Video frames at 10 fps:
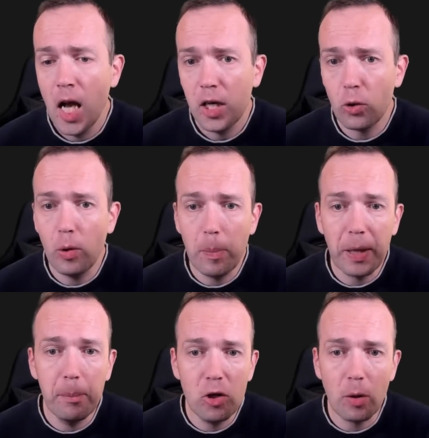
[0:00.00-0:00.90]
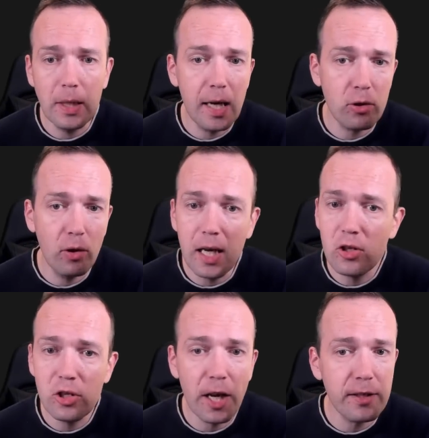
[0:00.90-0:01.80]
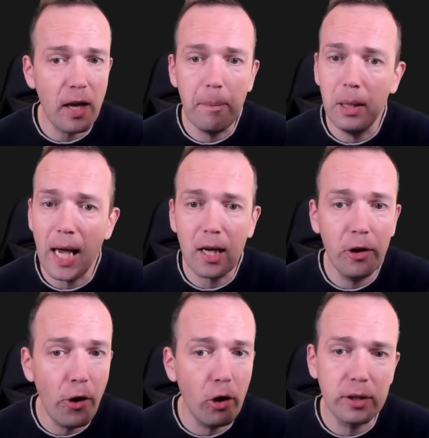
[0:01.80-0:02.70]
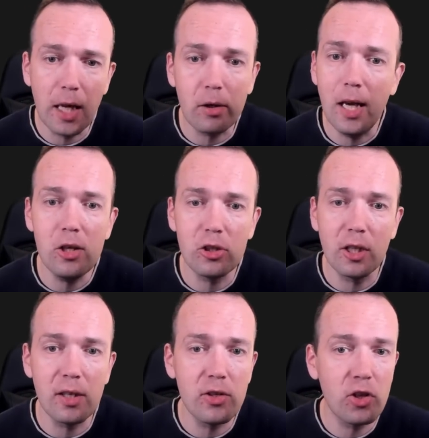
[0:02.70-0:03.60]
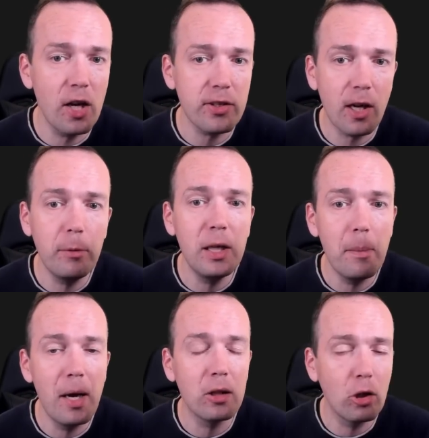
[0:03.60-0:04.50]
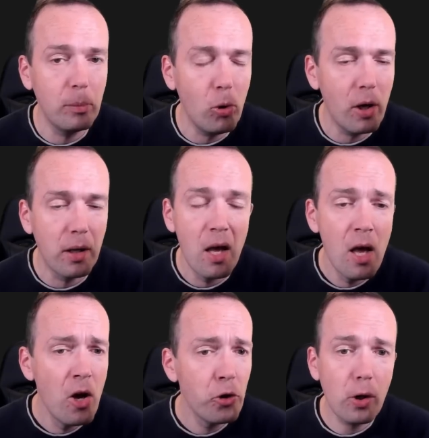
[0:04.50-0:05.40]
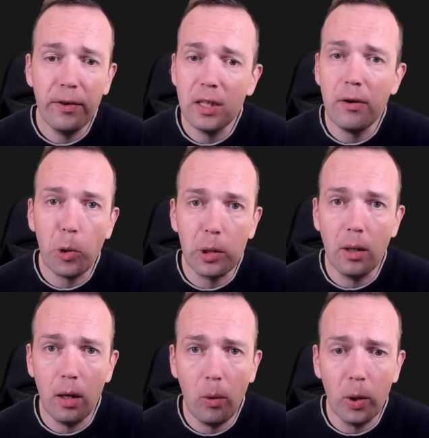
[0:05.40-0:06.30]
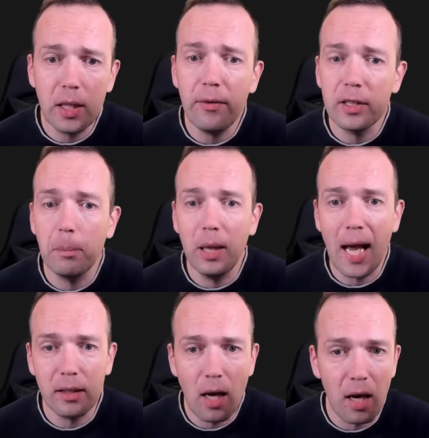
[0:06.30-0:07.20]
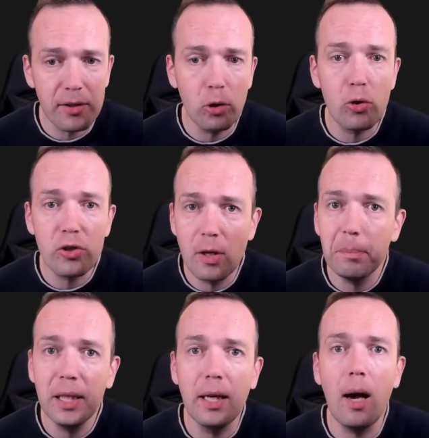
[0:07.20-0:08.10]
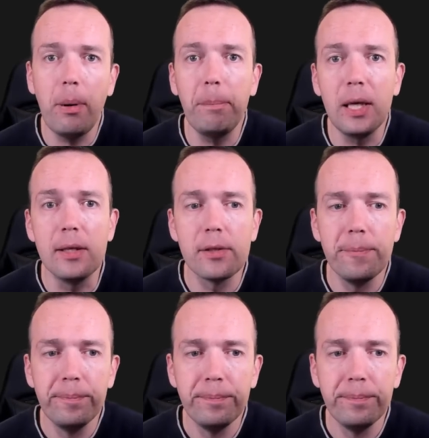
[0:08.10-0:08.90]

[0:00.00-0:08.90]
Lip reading: So we play bishop takes on h6, and black cannot take on h6. It's just going to be a mate on the board. So whatever the black does, you're simply up a piece.